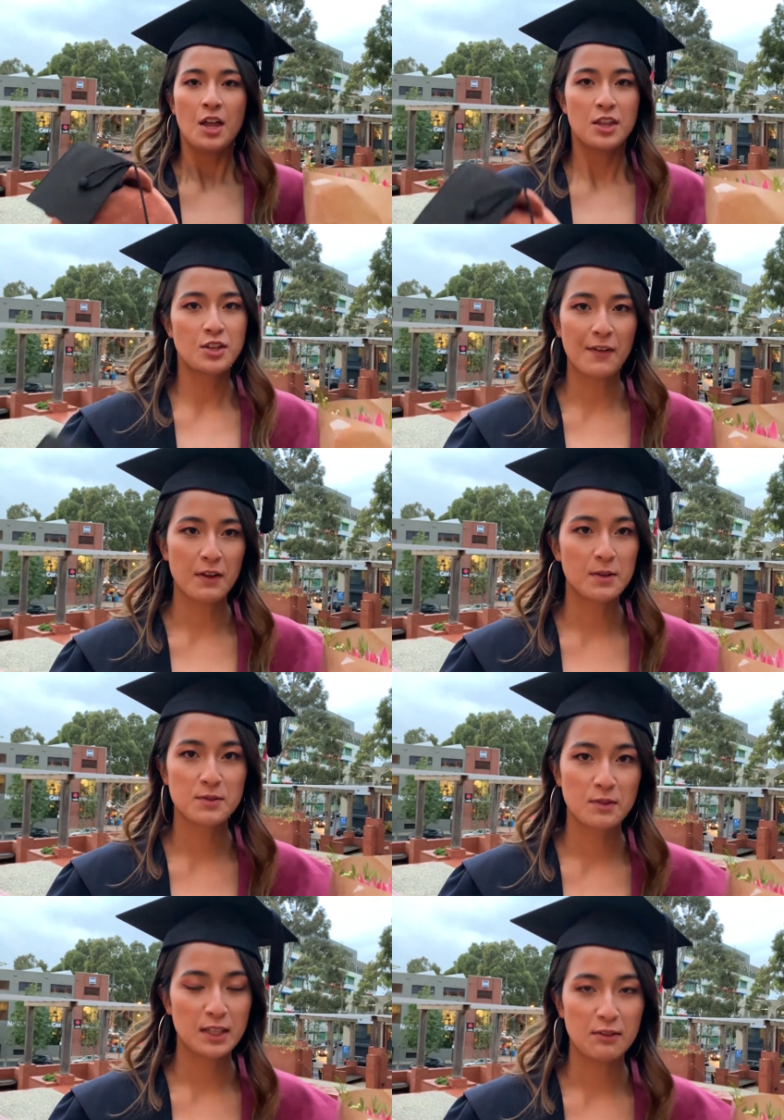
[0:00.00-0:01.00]
traffic was
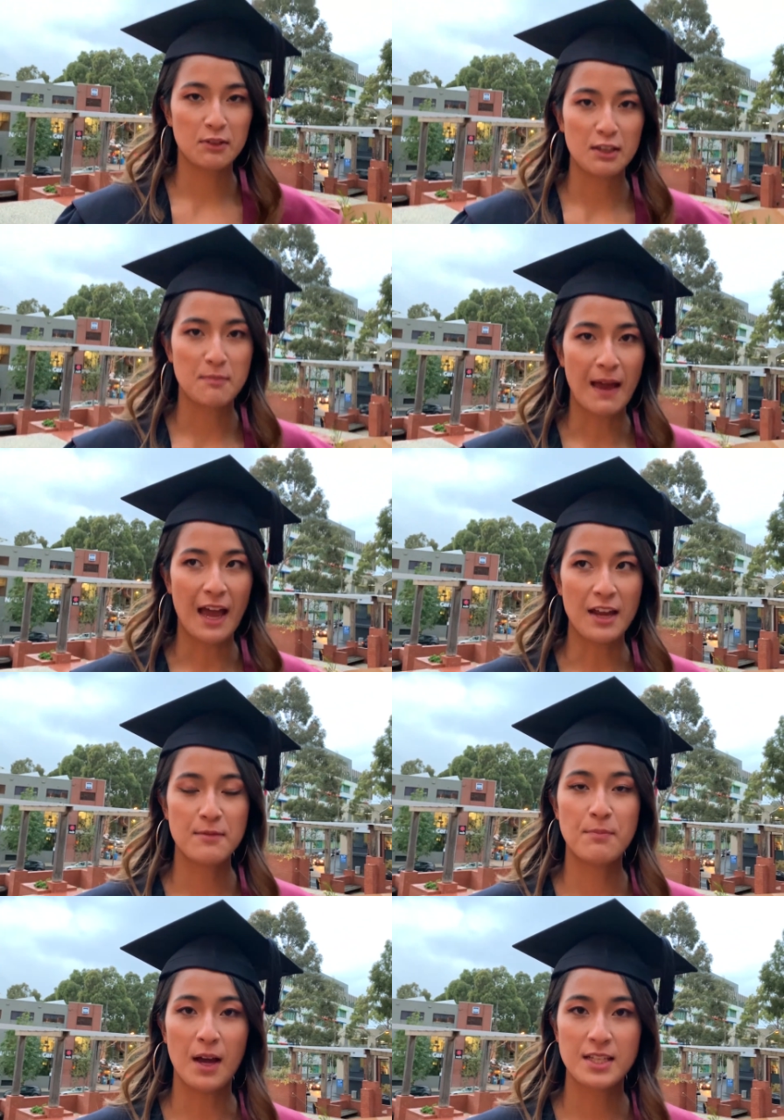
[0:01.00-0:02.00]
really, really bad,
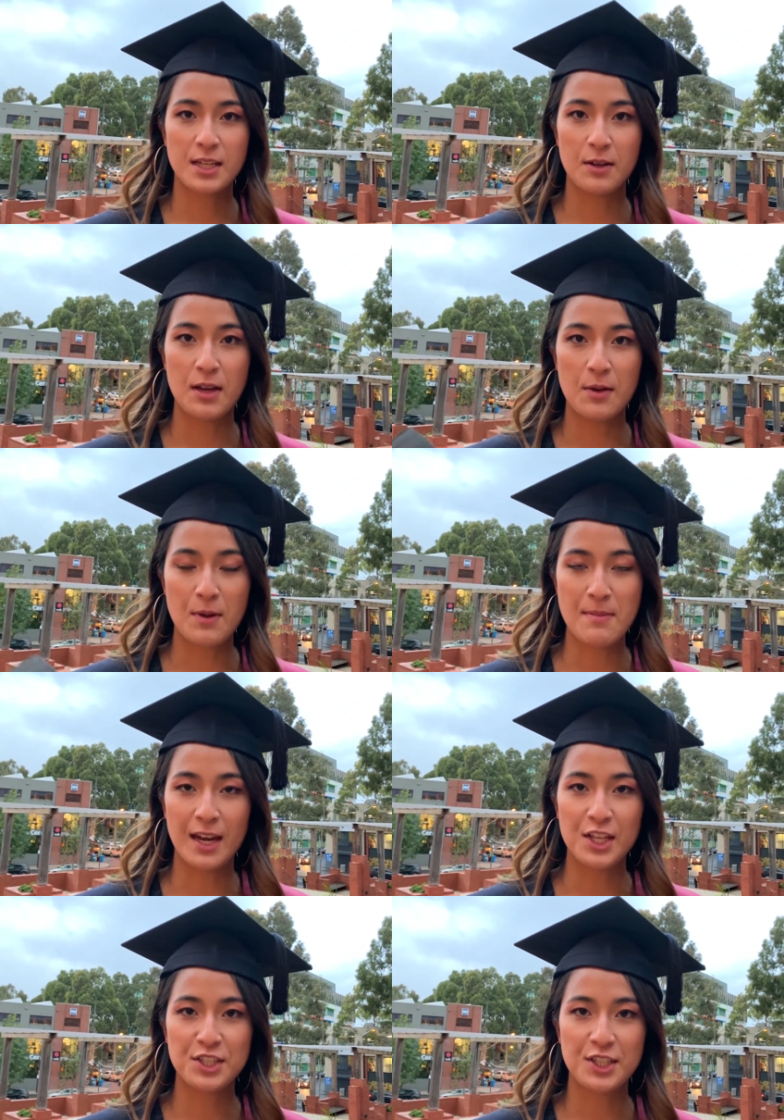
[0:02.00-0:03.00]
but we
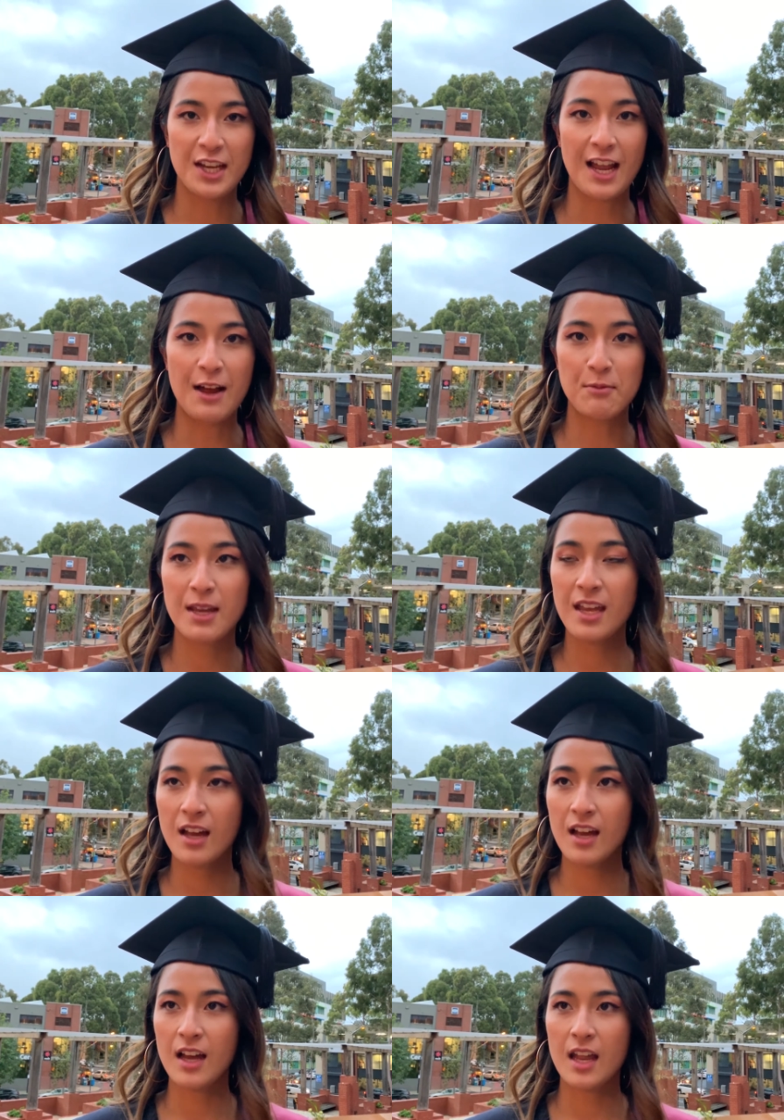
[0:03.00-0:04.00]
managed it and we're here
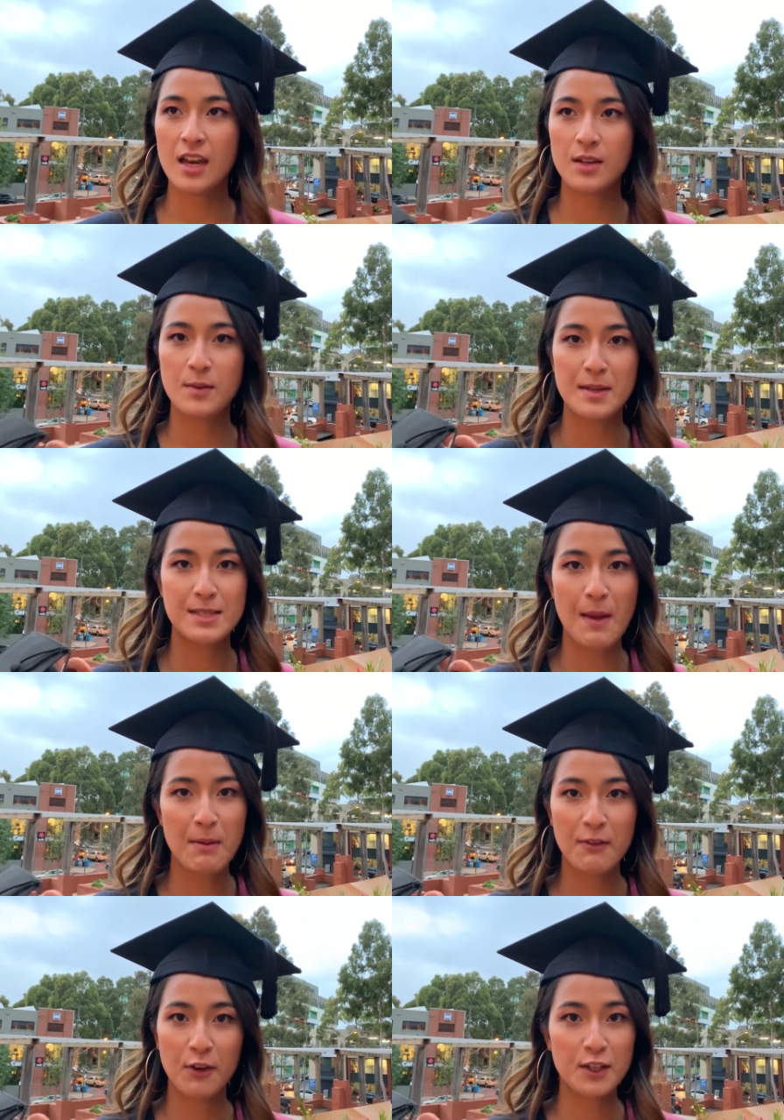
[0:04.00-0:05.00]
and we've been
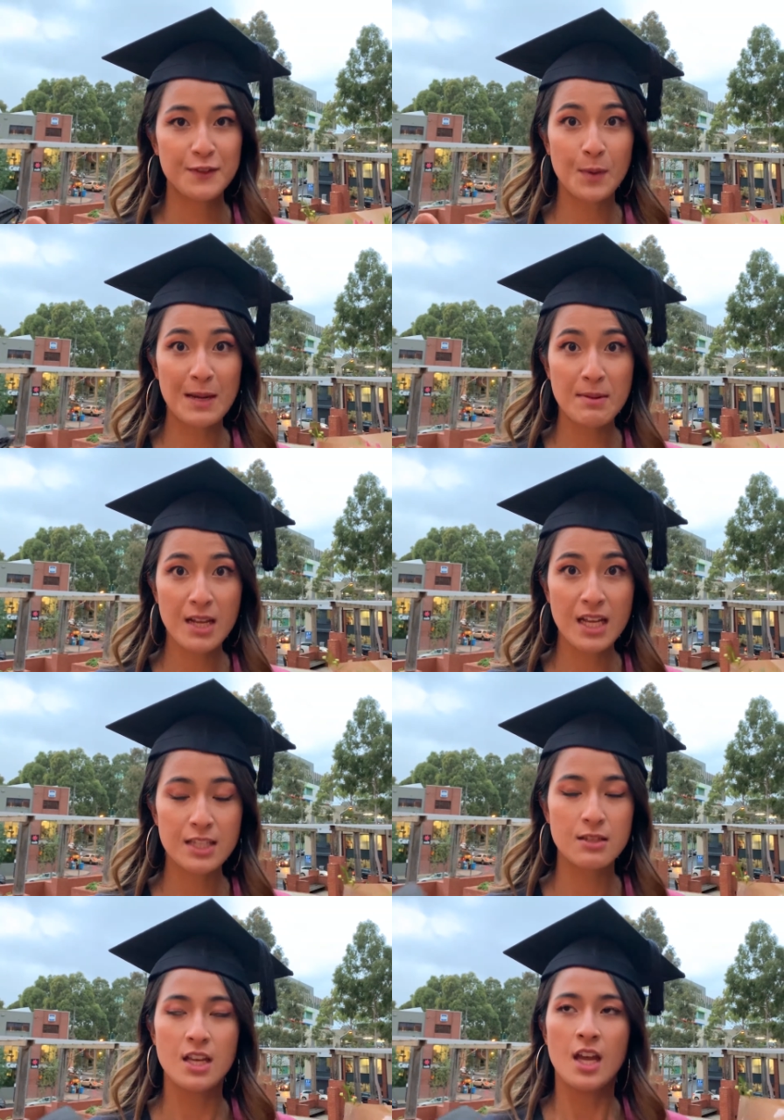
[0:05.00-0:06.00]
spamming photos for 20 minutes